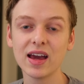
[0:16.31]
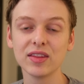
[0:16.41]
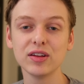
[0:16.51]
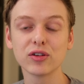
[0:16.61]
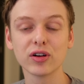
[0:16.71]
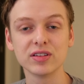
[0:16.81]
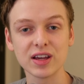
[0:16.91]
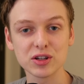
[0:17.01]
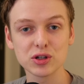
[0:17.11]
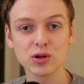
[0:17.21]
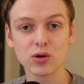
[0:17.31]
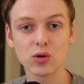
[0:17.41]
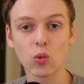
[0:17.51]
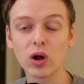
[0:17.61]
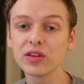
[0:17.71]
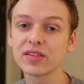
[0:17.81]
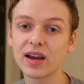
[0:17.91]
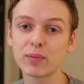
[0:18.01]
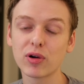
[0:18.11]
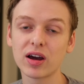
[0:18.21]
These are intentional,
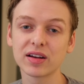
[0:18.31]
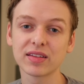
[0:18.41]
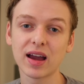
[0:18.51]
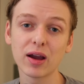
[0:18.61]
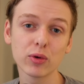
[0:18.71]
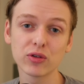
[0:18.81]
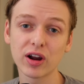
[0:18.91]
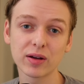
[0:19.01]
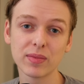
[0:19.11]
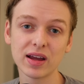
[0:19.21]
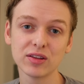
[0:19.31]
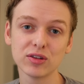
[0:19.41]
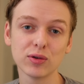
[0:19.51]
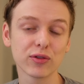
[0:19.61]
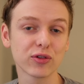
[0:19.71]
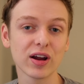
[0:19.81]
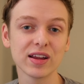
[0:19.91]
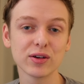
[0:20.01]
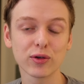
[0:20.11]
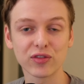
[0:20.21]
well-designed products that I would recommend to a
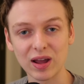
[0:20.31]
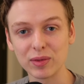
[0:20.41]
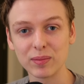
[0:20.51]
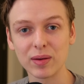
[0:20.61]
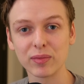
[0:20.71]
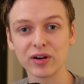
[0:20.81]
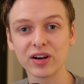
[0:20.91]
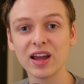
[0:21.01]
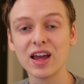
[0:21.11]
friend or family member.